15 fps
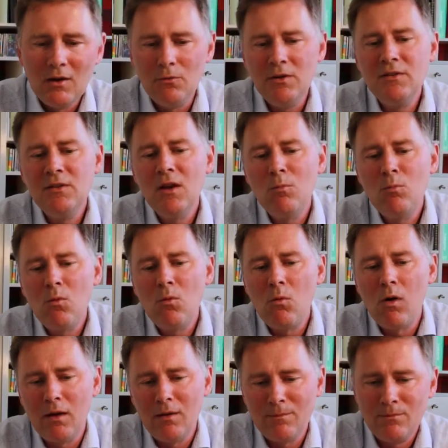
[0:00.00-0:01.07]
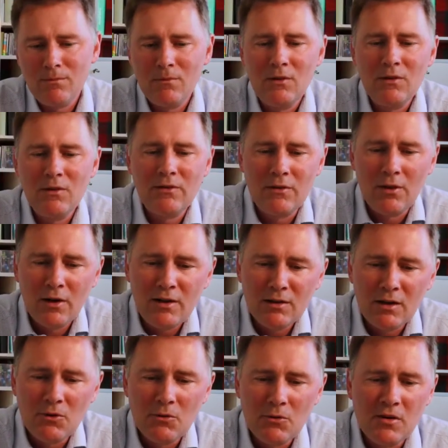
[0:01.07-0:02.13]
Reason number one, studying
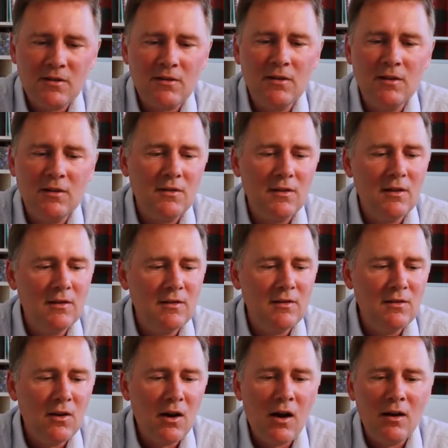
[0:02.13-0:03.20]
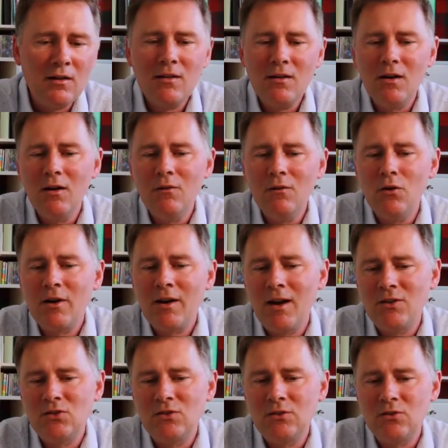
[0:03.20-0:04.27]
linguistics is not a
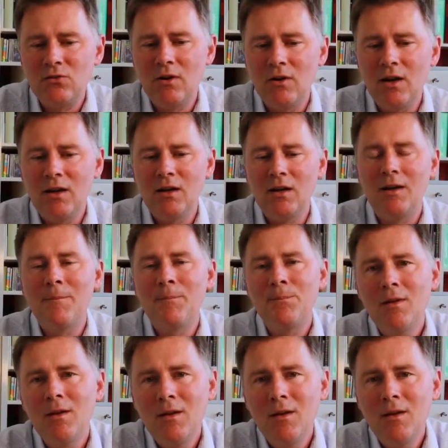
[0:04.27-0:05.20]
vocational training.